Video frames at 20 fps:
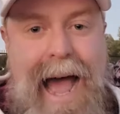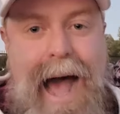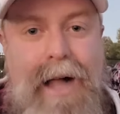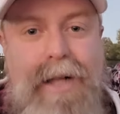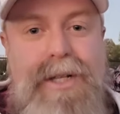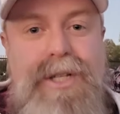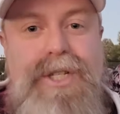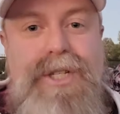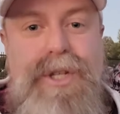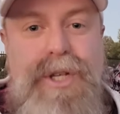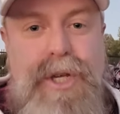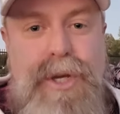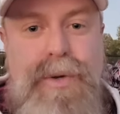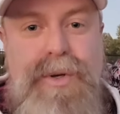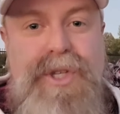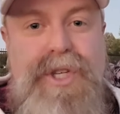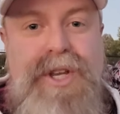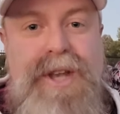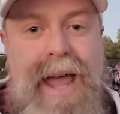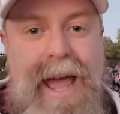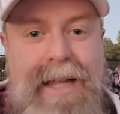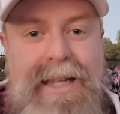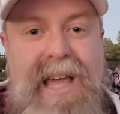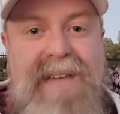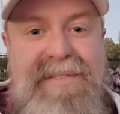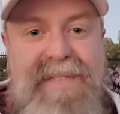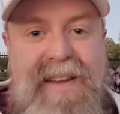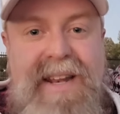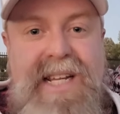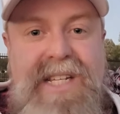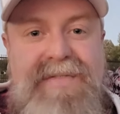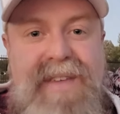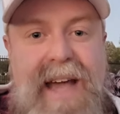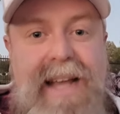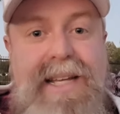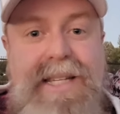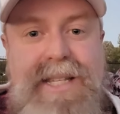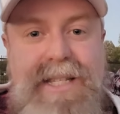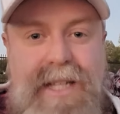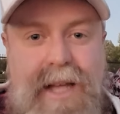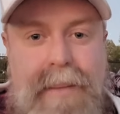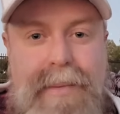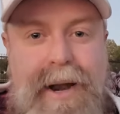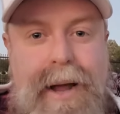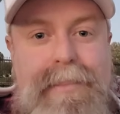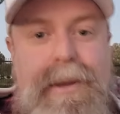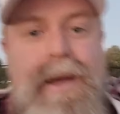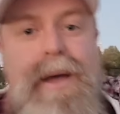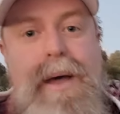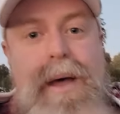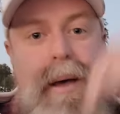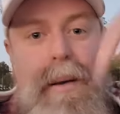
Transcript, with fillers: Dallas, Houston, LA, Phoenix, Vegas is coming up.